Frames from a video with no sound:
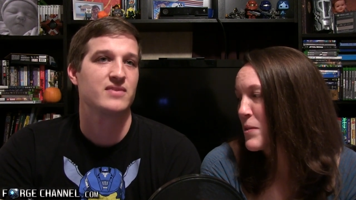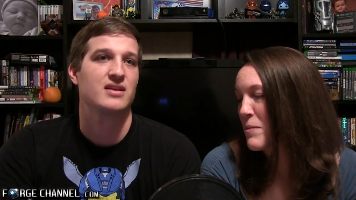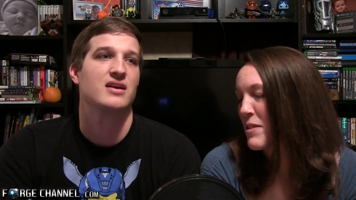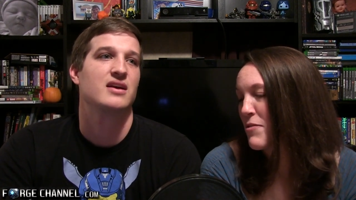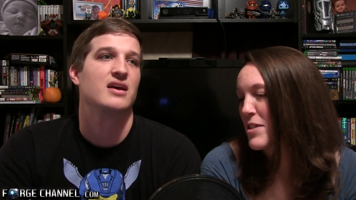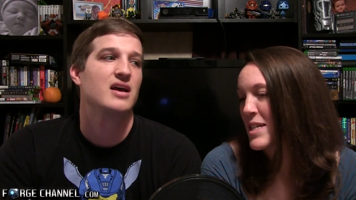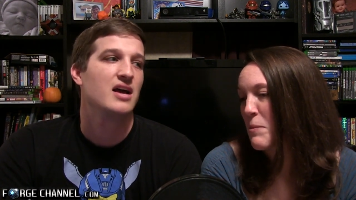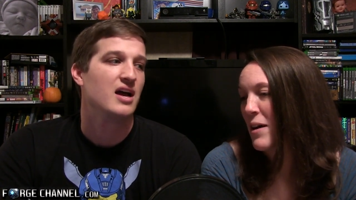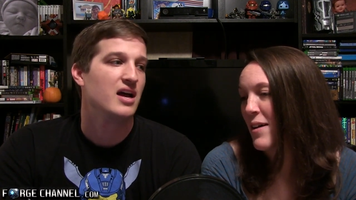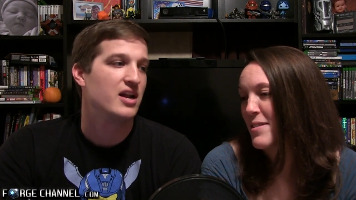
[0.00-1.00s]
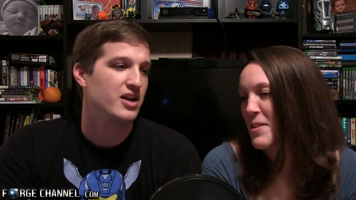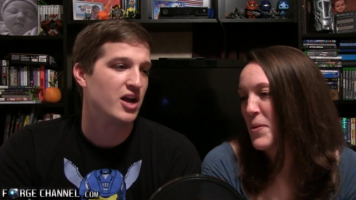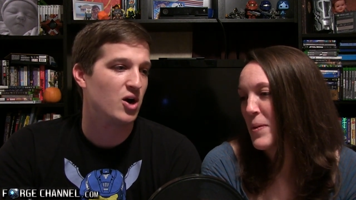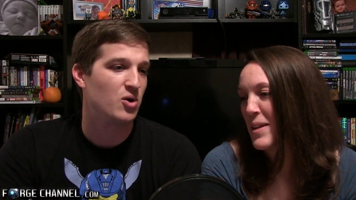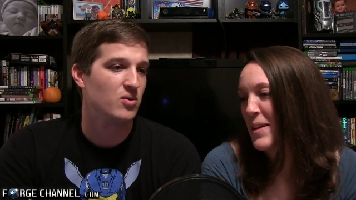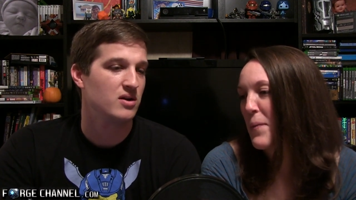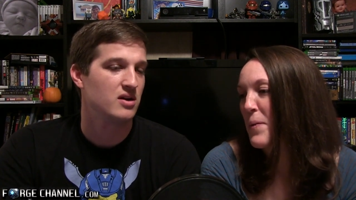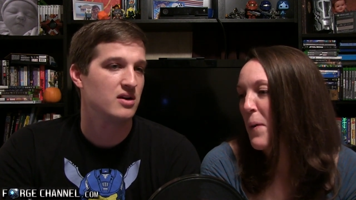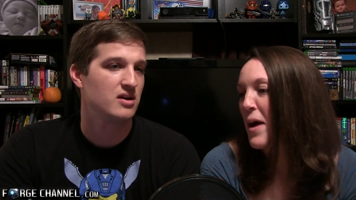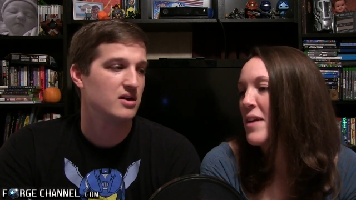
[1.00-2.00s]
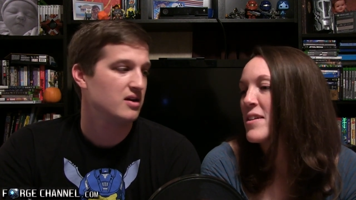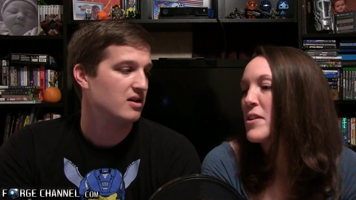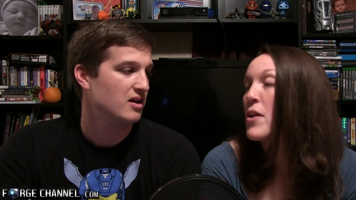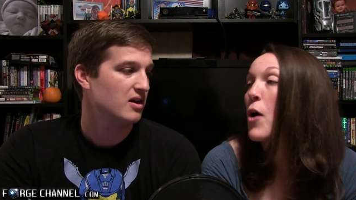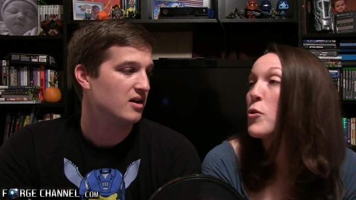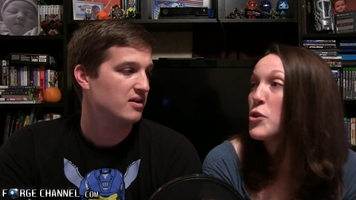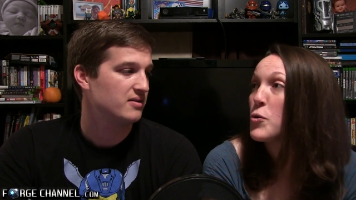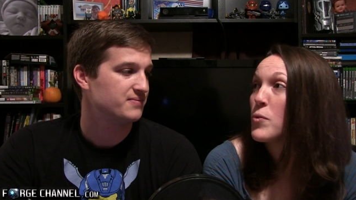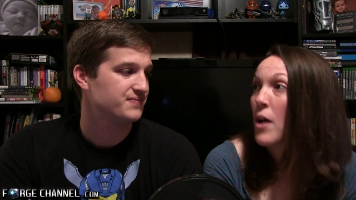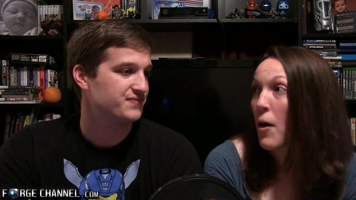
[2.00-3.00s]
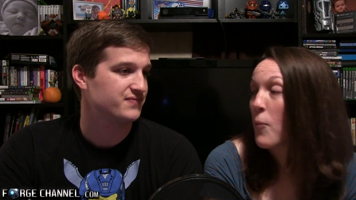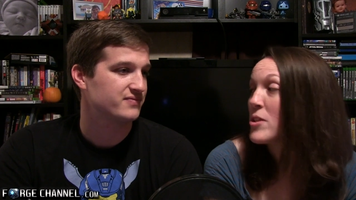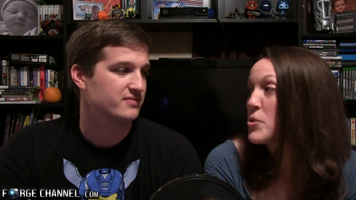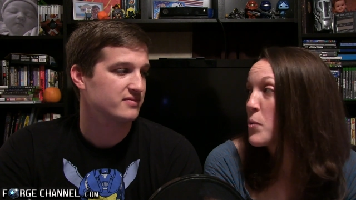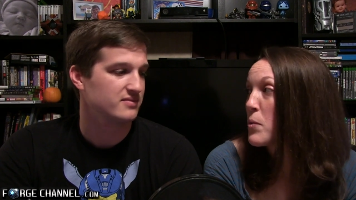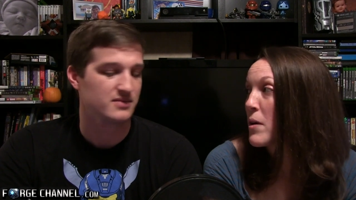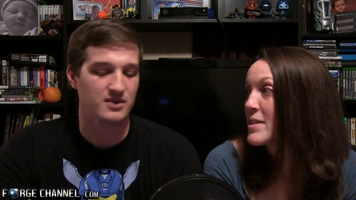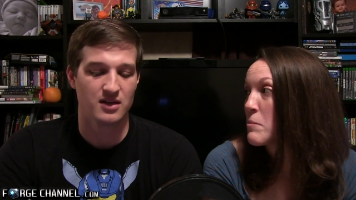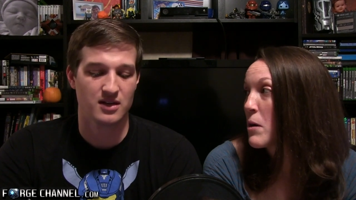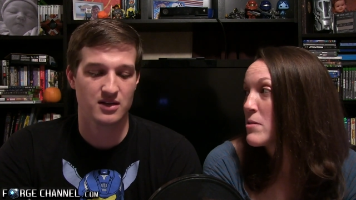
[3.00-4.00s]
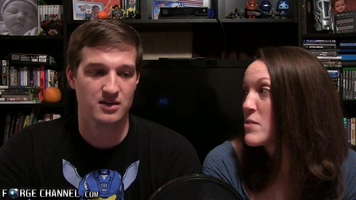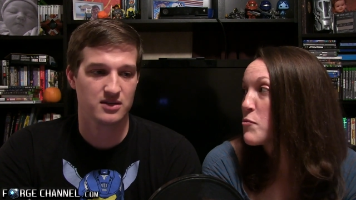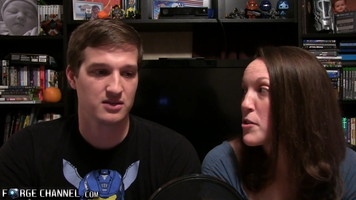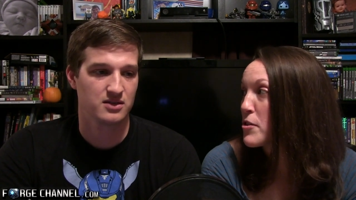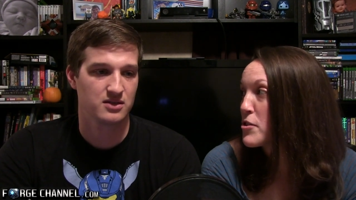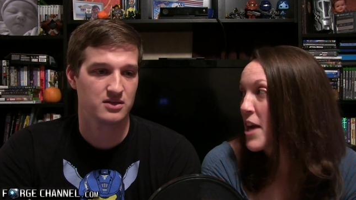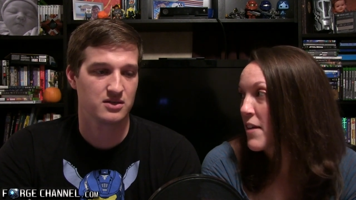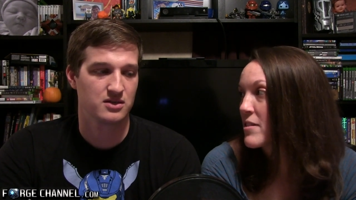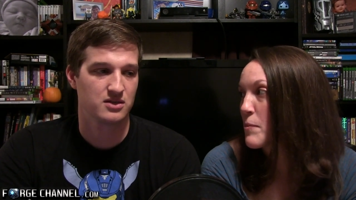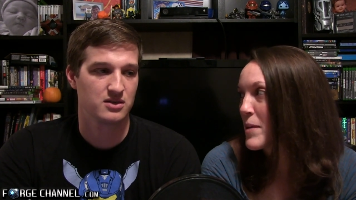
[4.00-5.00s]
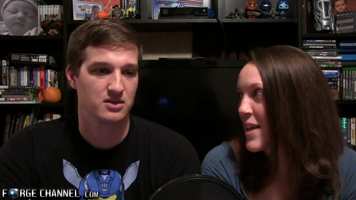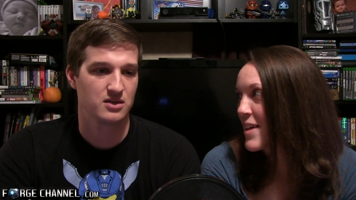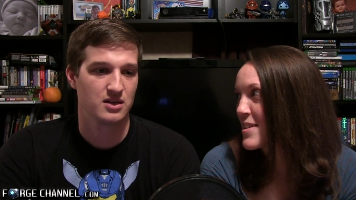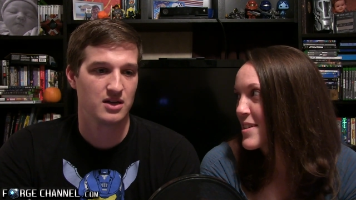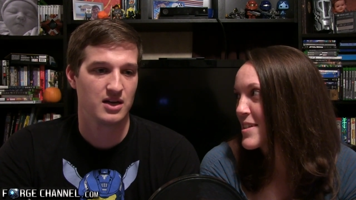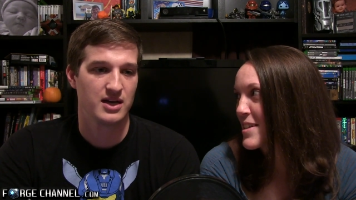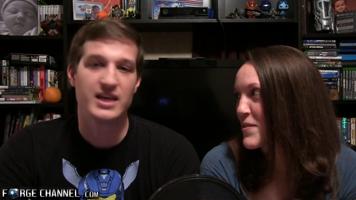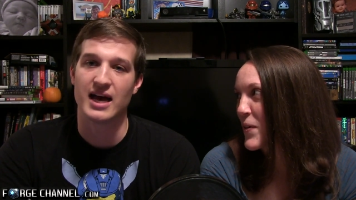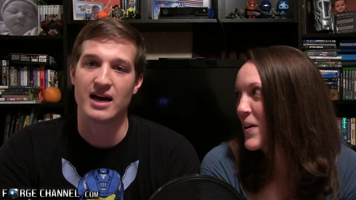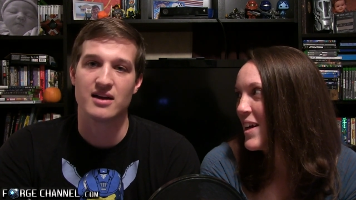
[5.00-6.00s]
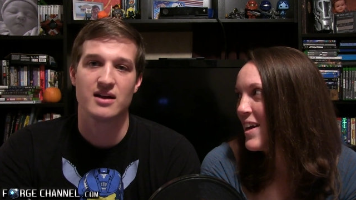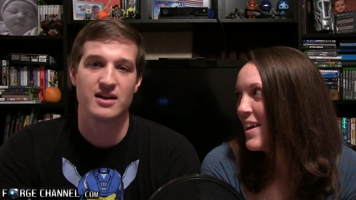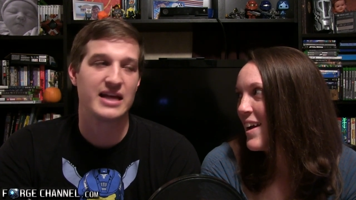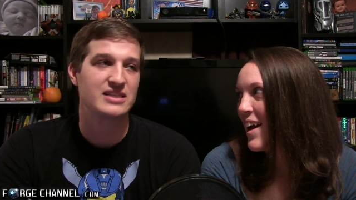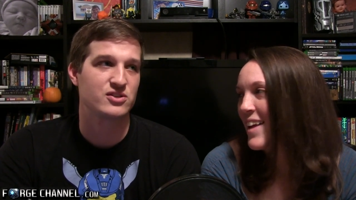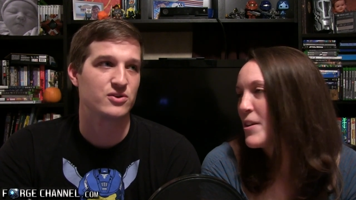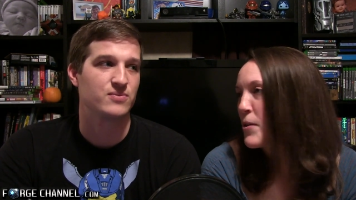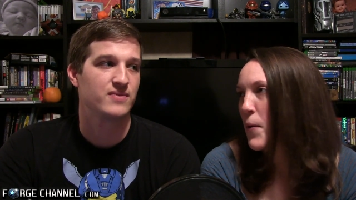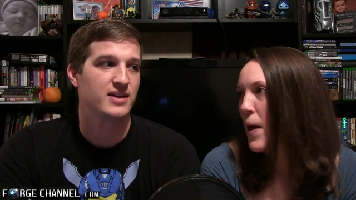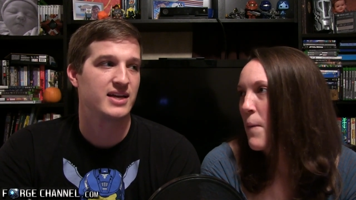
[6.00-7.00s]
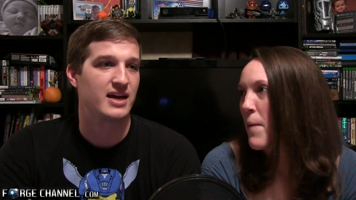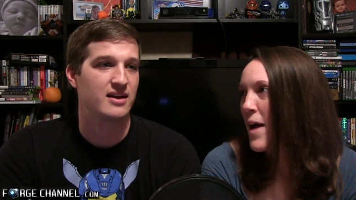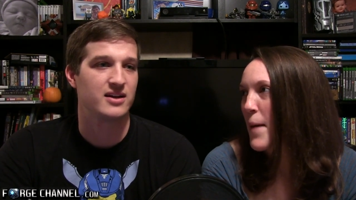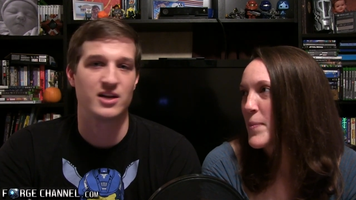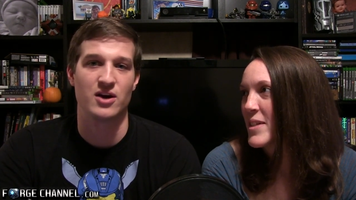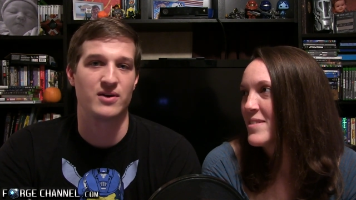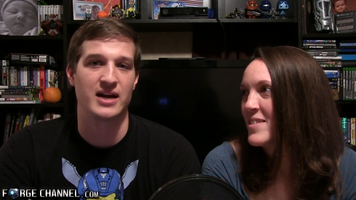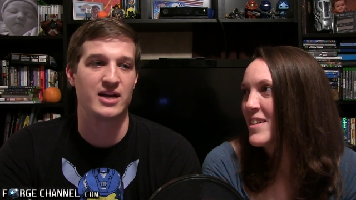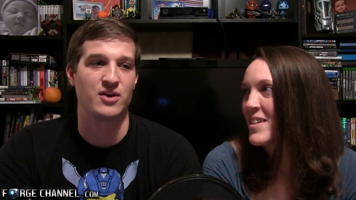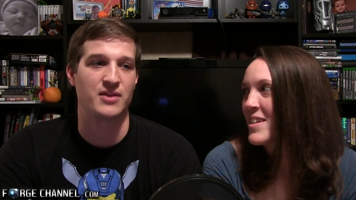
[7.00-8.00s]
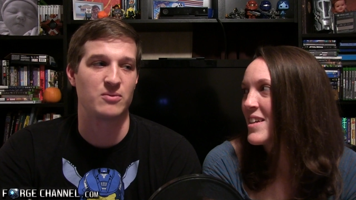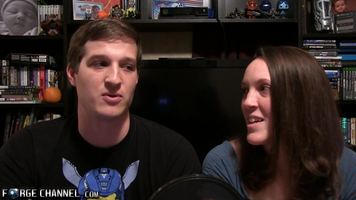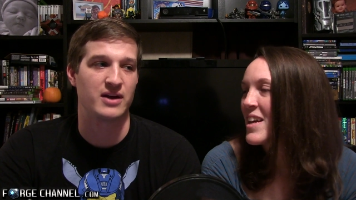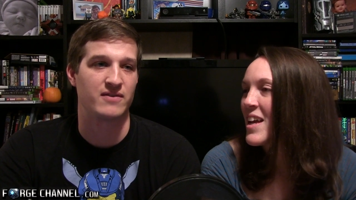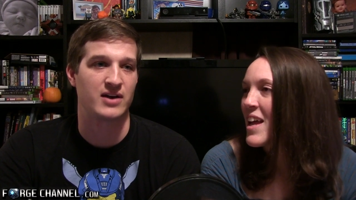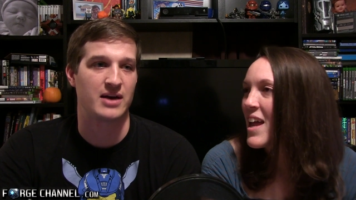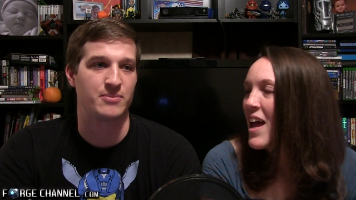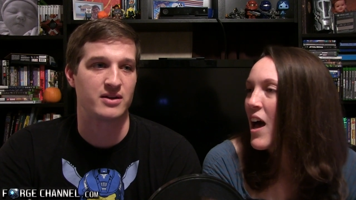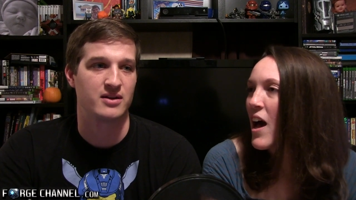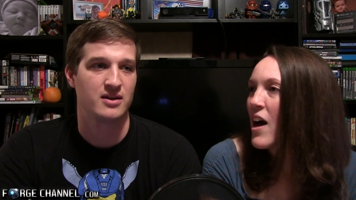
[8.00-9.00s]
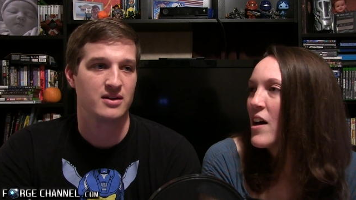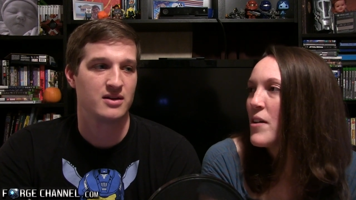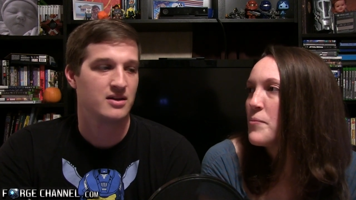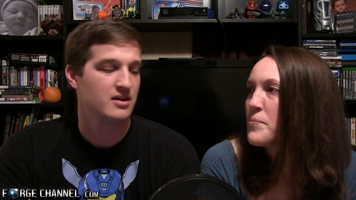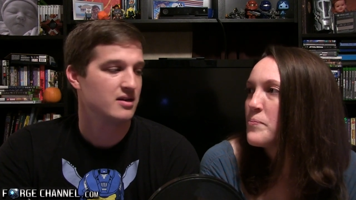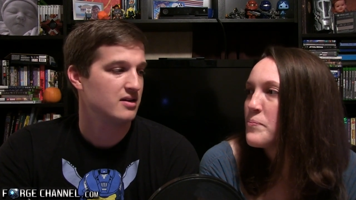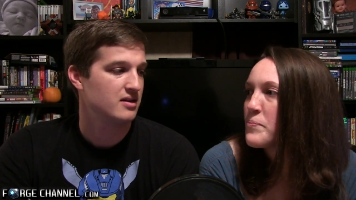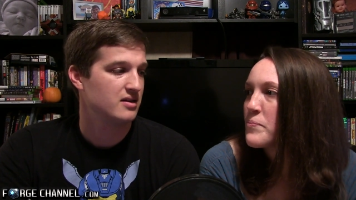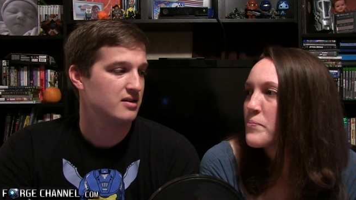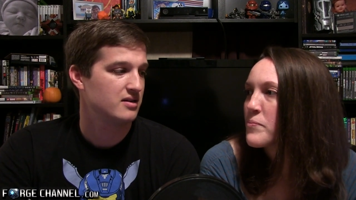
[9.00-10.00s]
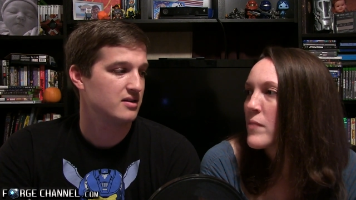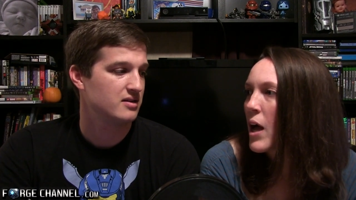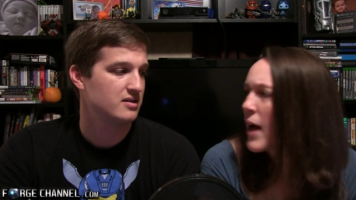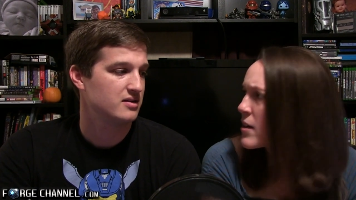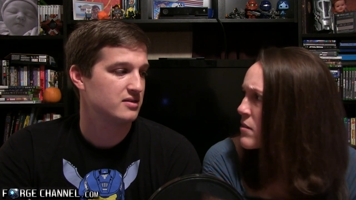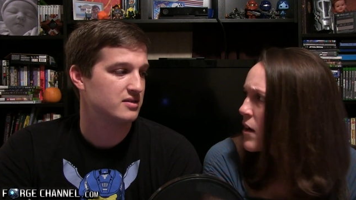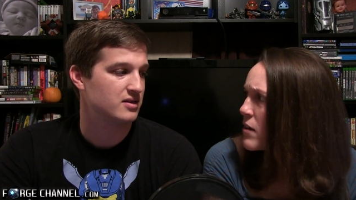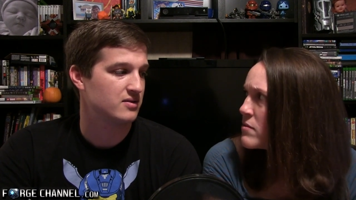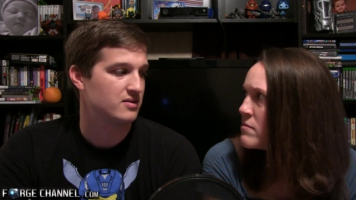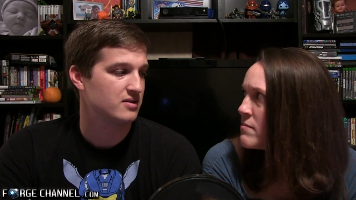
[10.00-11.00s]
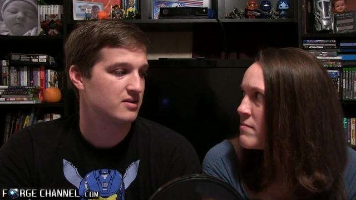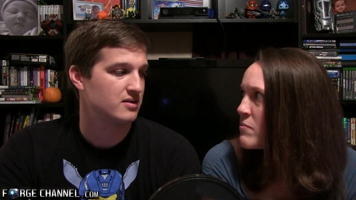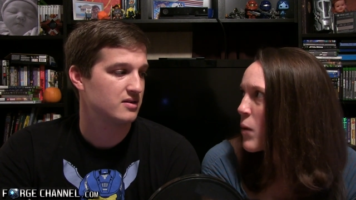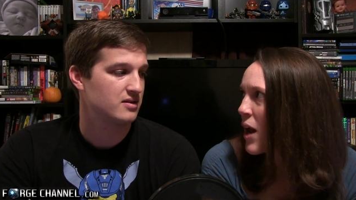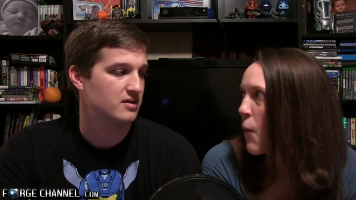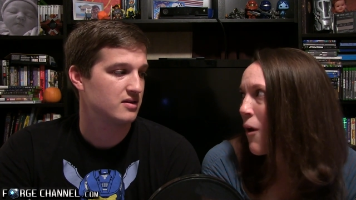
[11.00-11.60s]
Speaker 1: it wouldn't be for just a month. You, no, you would want you know you know what you would want the most is for your channel to be that successful.
Speaker 2: Yeah, that's and true. you know that yeah. won't happen. No, and I know that won't ever happen.
Speaker 1: Um, I don't know so. what I